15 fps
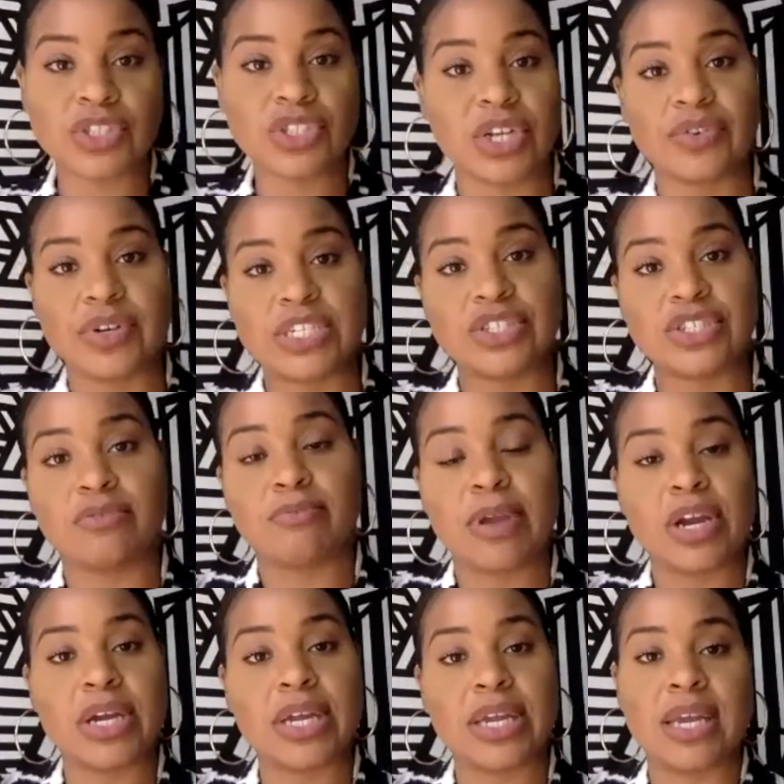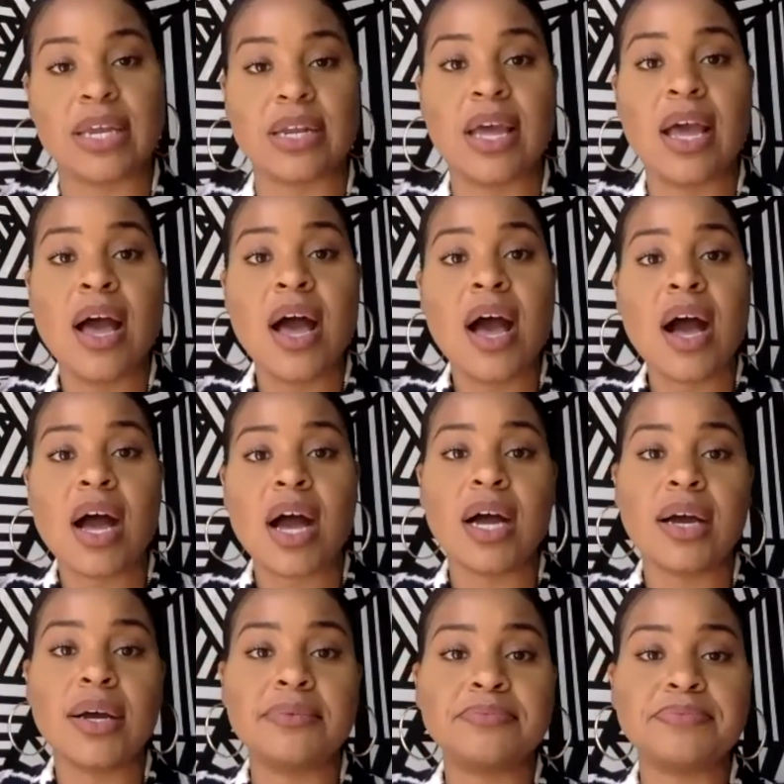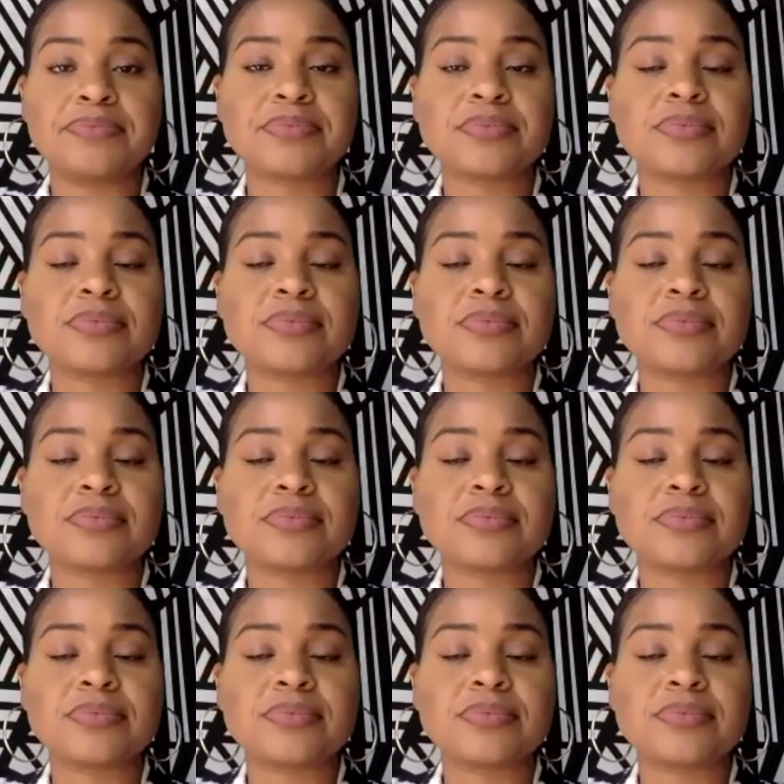generation American, um,